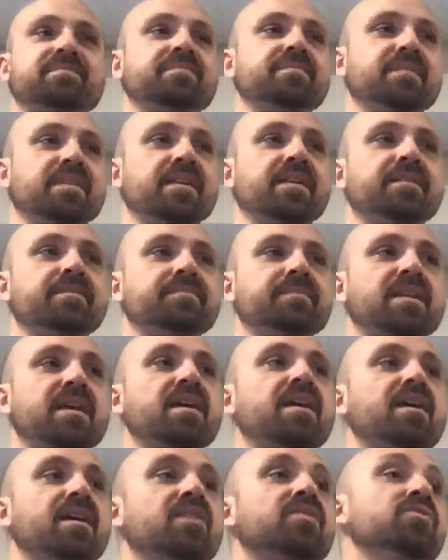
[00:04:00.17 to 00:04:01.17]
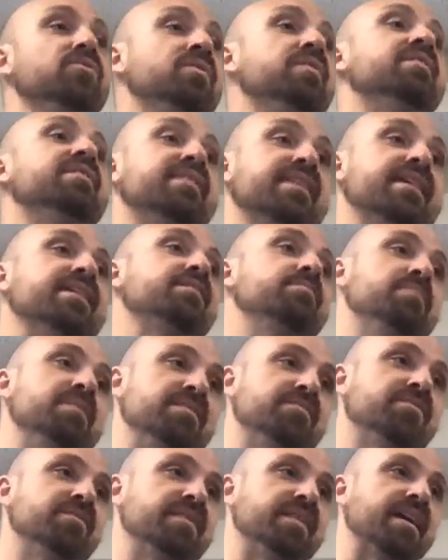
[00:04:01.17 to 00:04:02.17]
You can thank me
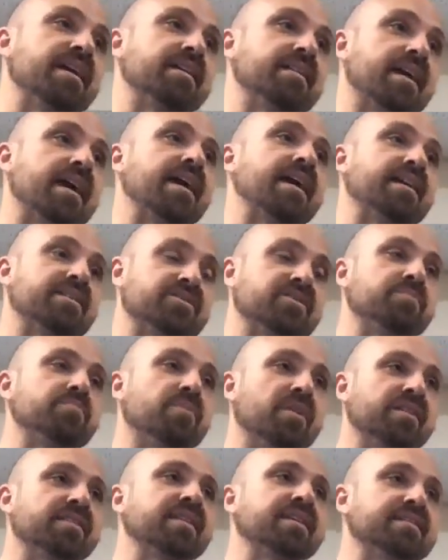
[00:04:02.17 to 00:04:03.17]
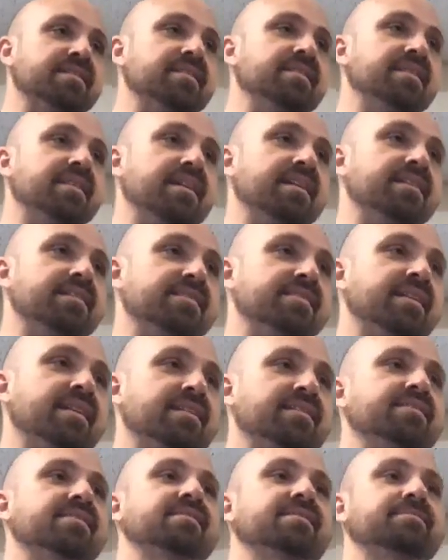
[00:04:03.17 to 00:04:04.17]
for that. I actually brought that to the United
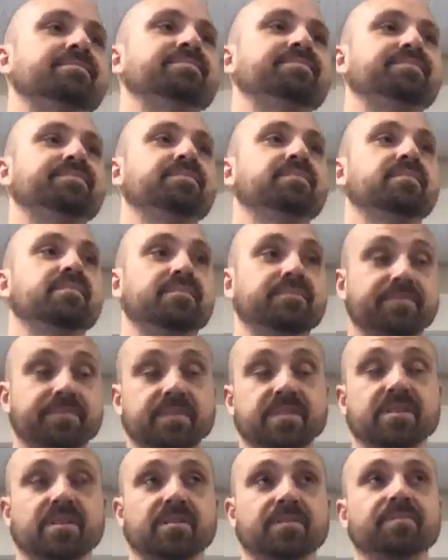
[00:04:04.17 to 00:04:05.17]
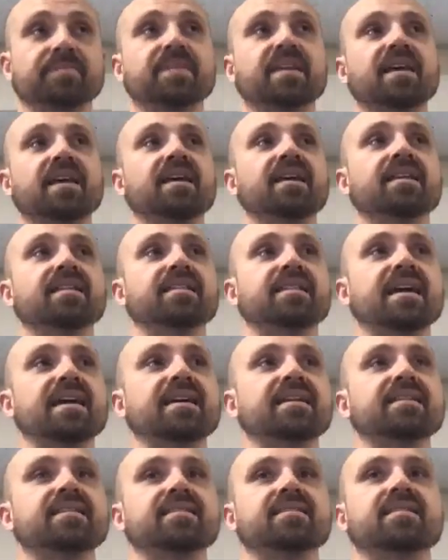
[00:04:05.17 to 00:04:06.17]
States. So
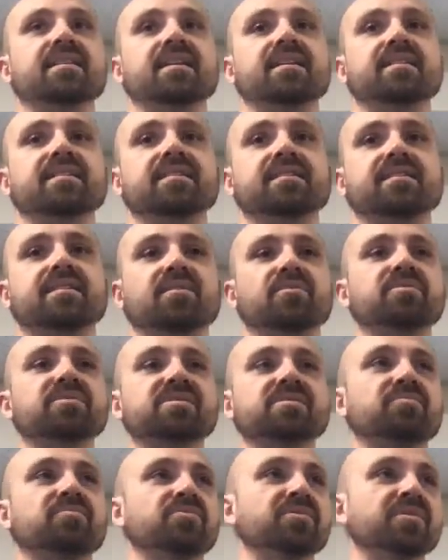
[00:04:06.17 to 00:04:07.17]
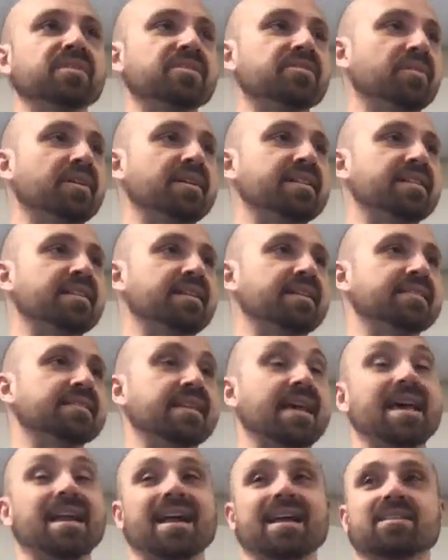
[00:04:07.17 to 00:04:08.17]
there were some really great things,
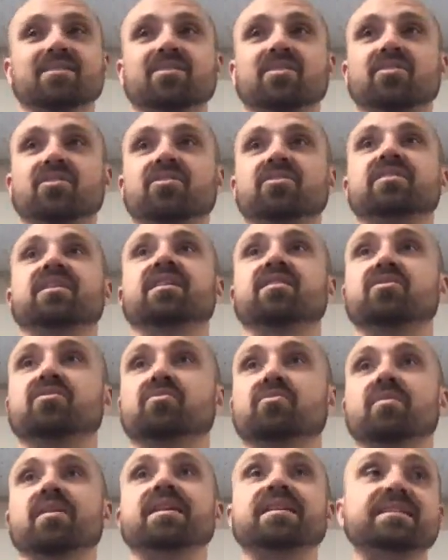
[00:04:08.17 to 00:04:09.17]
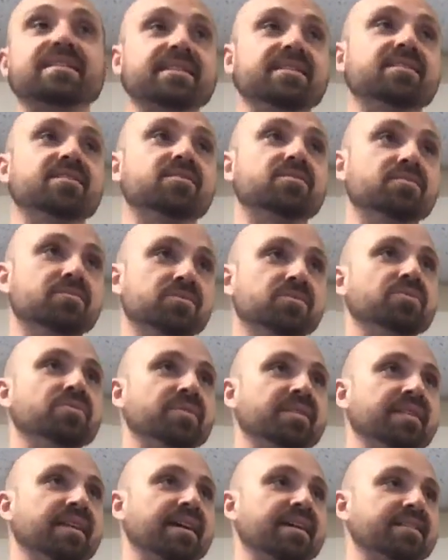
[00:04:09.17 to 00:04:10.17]
and I learned a great deal
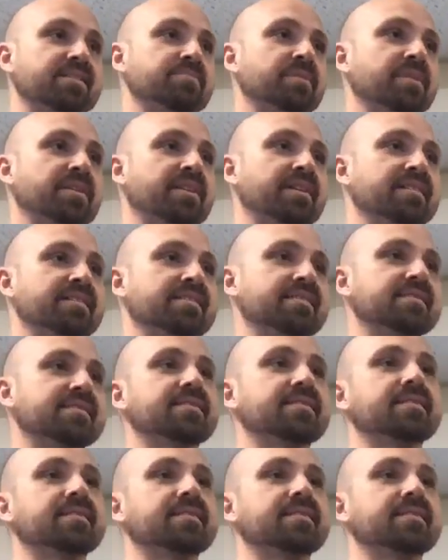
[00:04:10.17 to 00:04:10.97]
doing that experience.